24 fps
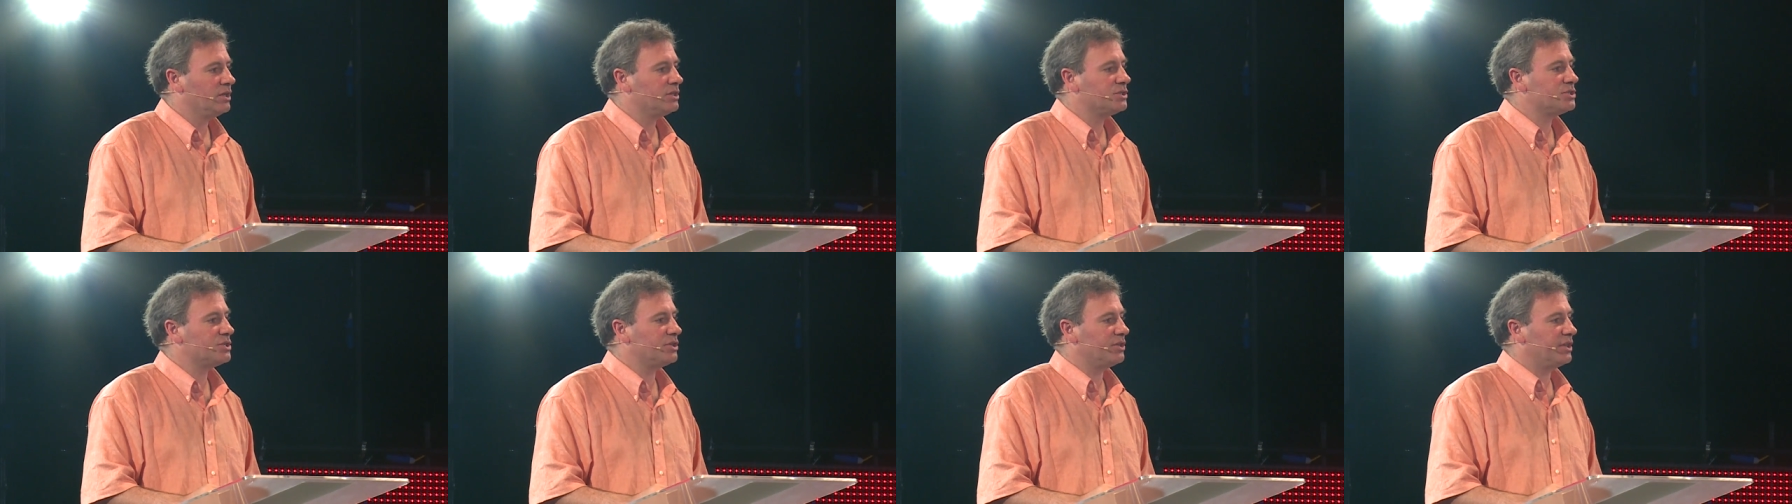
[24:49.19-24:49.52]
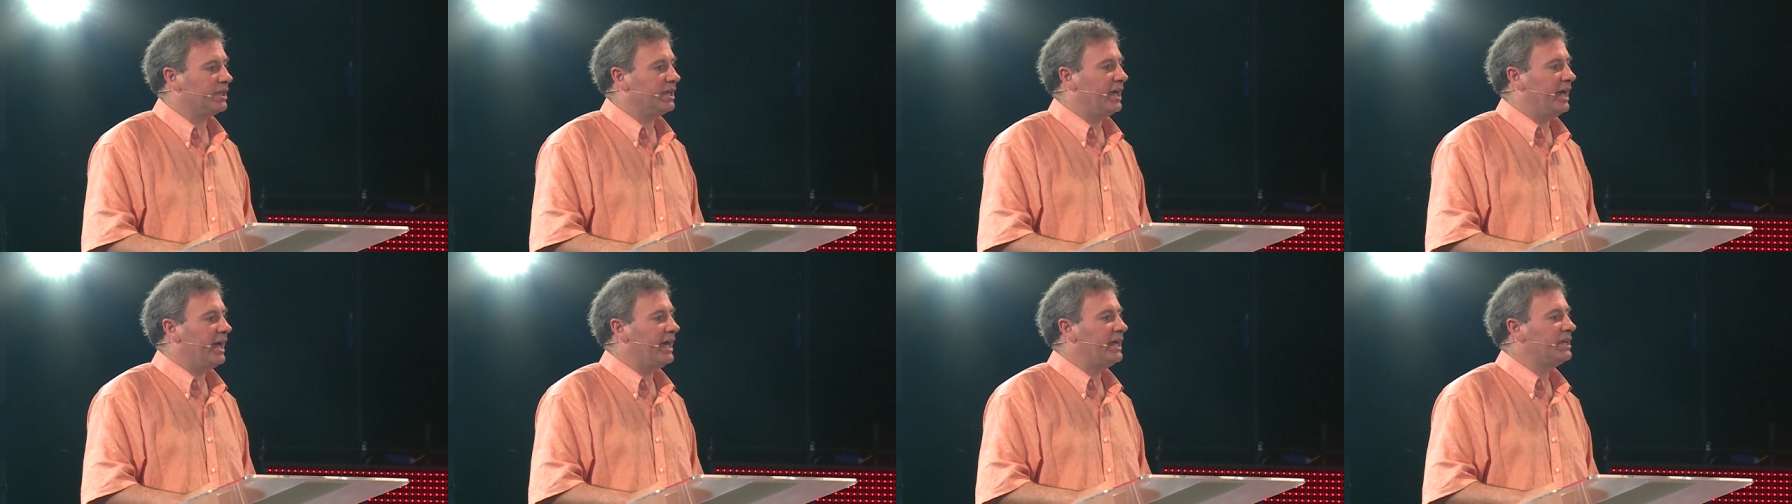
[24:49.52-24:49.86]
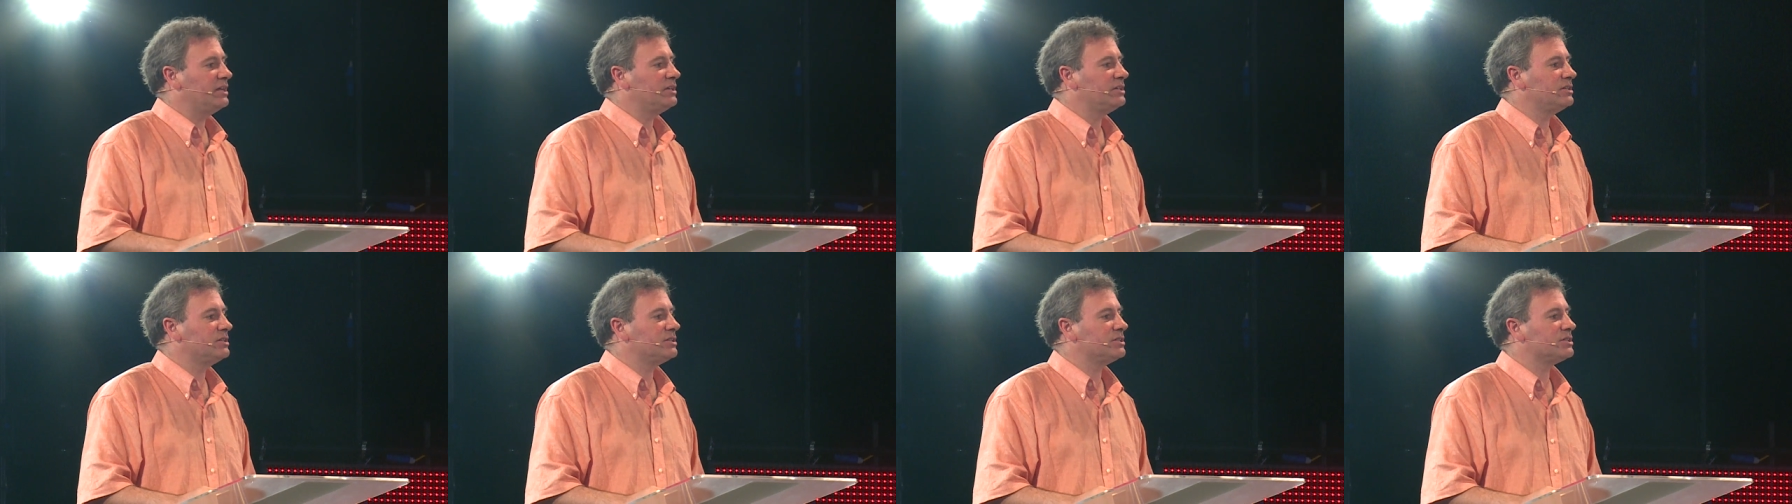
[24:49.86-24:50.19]
to the
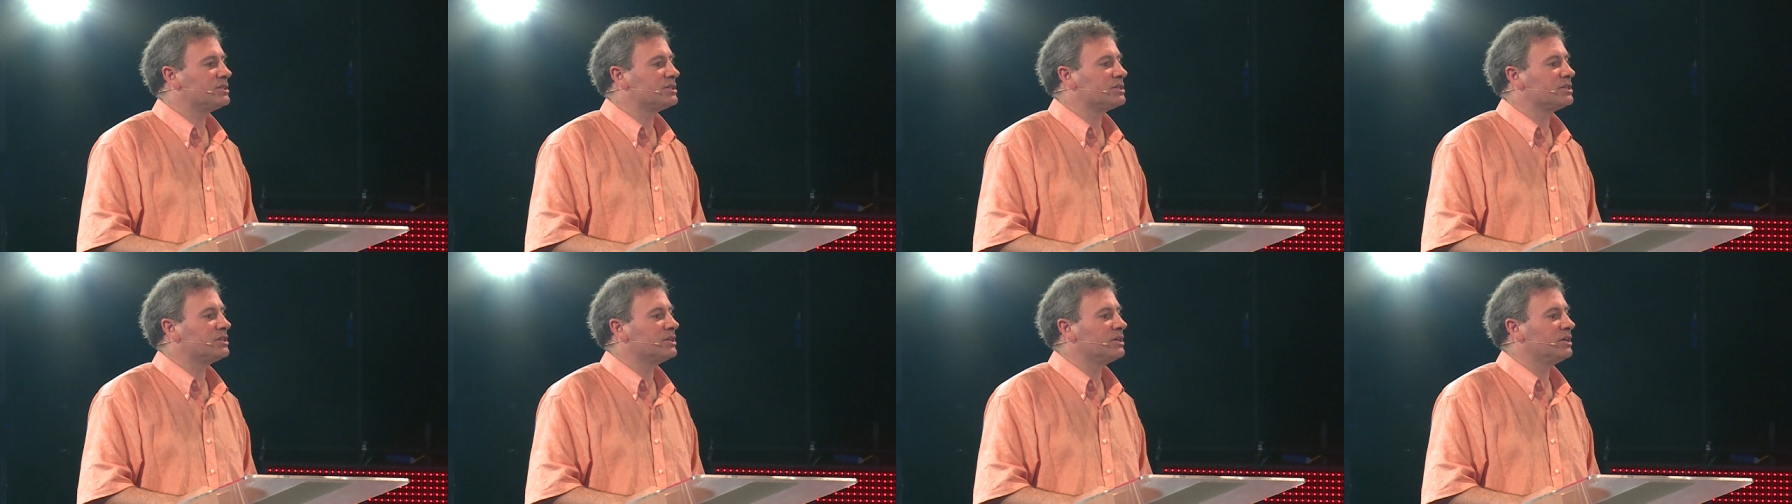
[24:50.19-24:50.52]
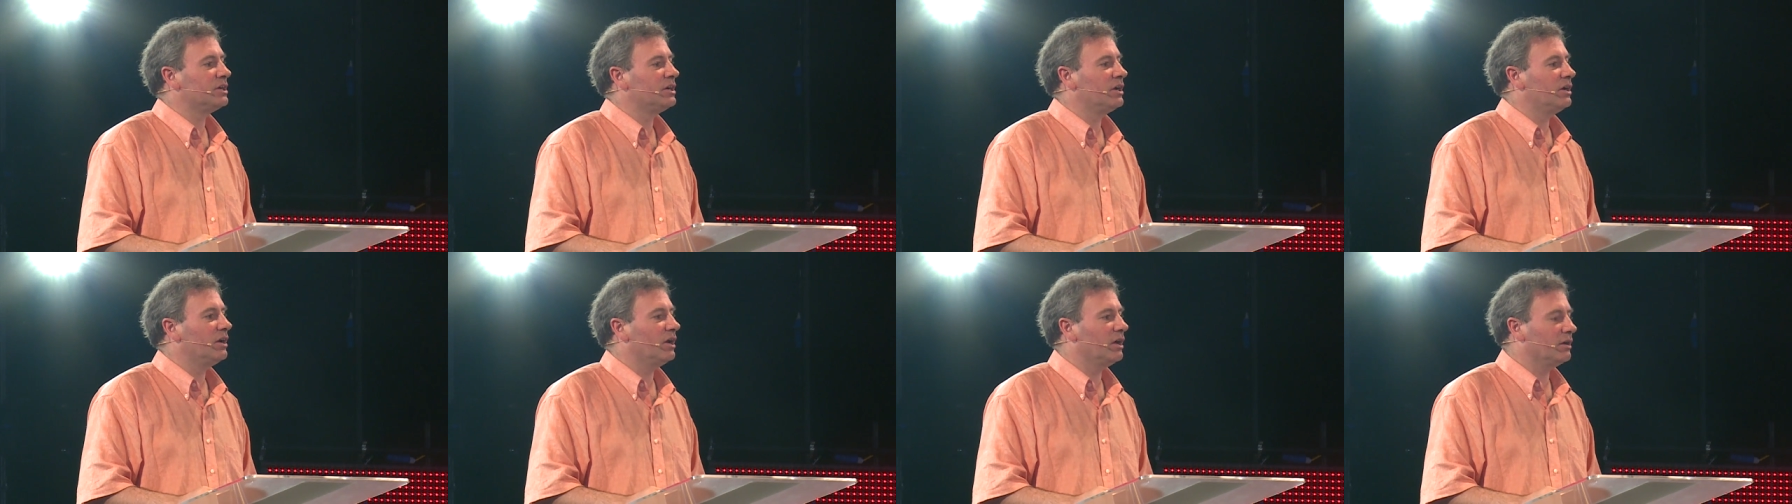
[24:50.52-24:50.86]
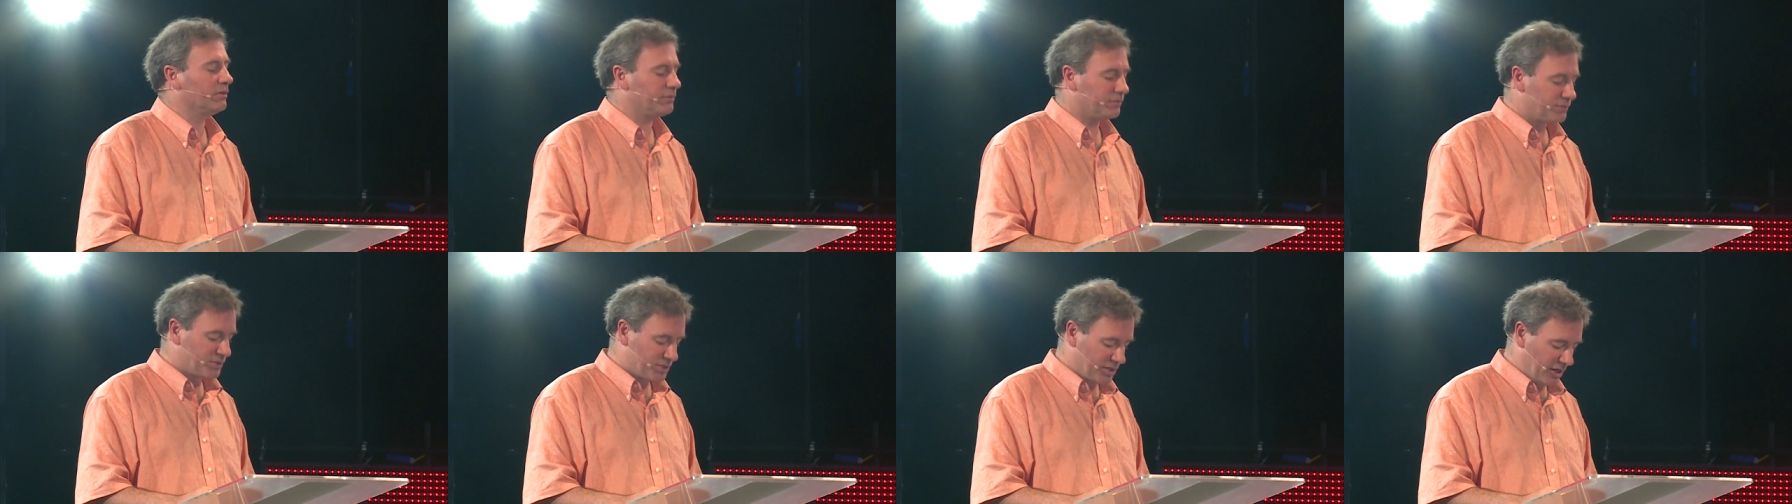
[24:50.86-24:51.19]
end
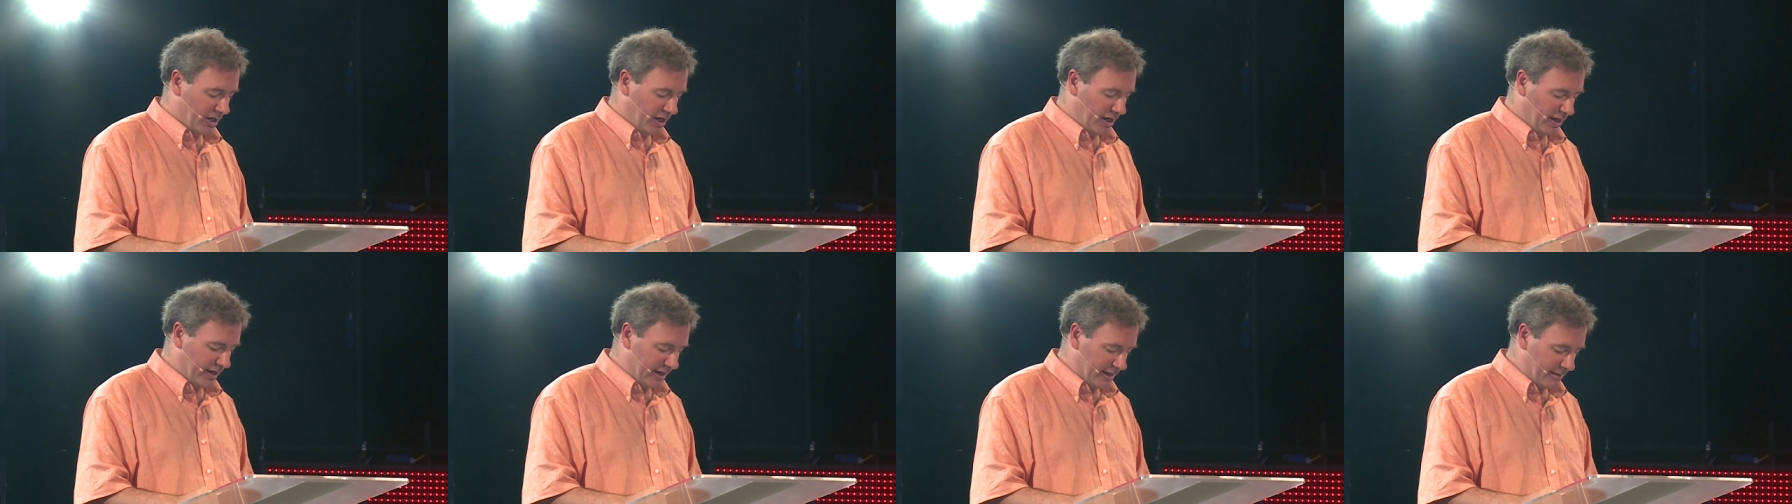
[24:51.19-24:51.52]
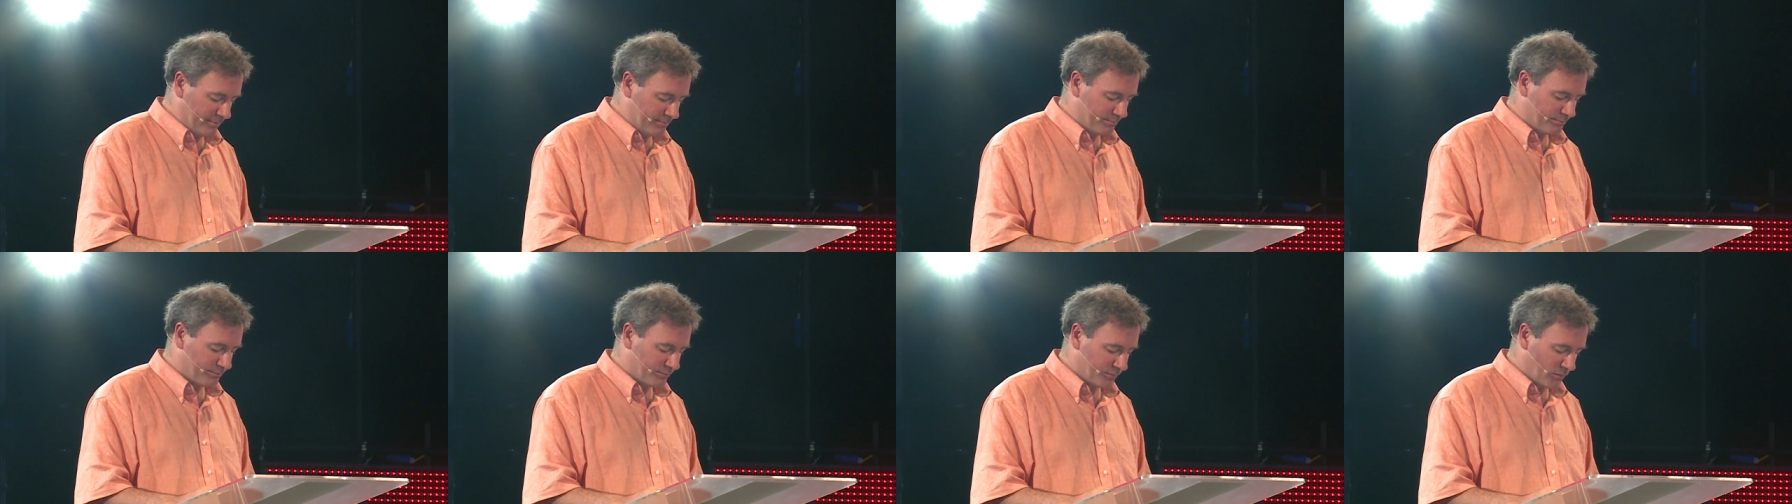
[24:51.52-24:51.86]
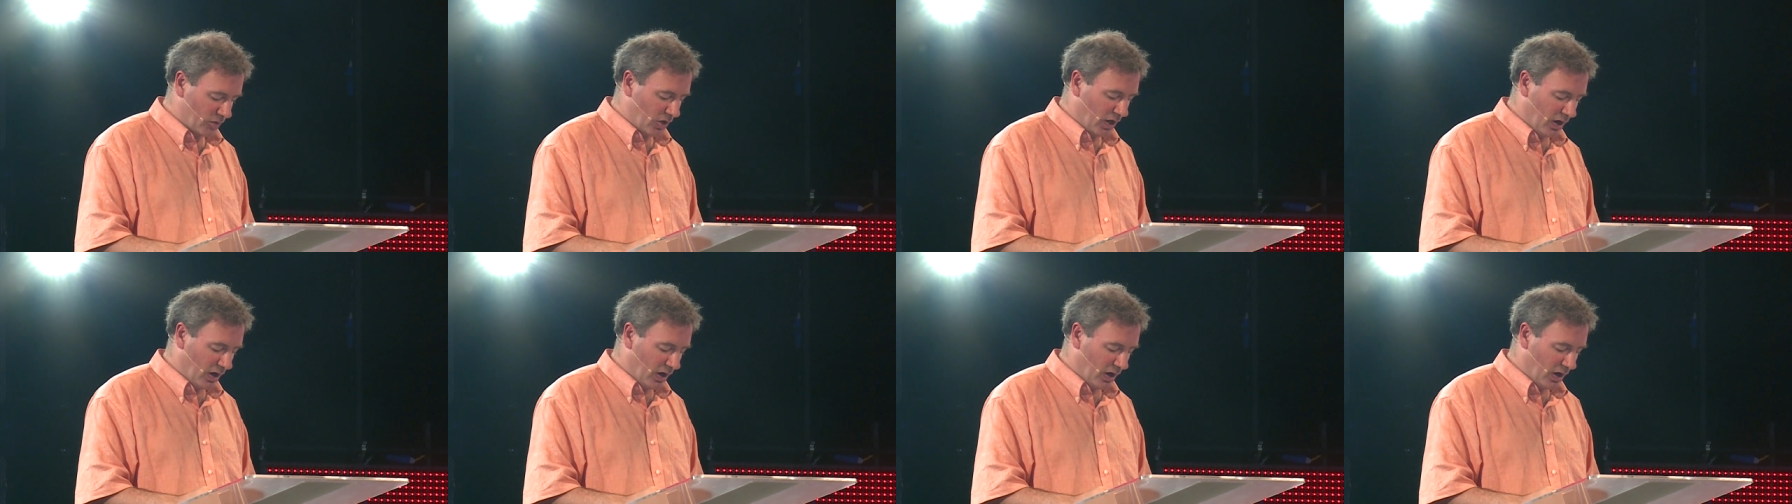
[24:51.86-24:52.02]
of time?